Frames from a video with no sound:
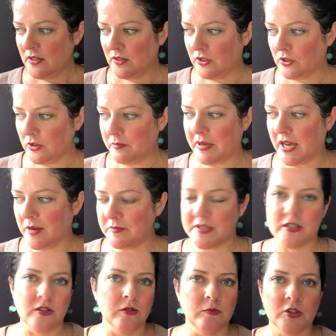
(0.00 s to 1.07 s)
Perhaps
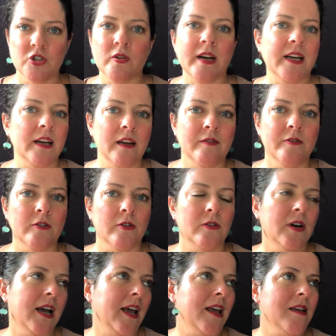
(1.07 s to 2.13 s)
you were training
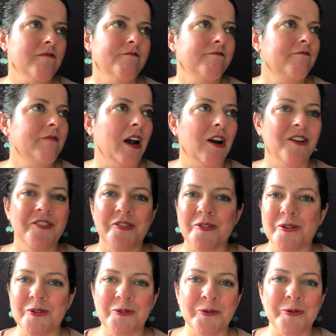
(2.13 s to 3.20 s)
for a
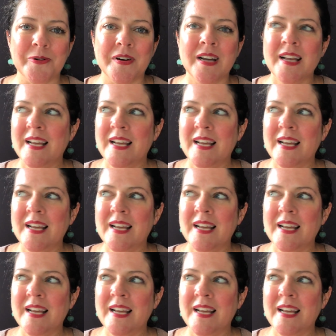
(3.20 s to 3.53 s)
marathon or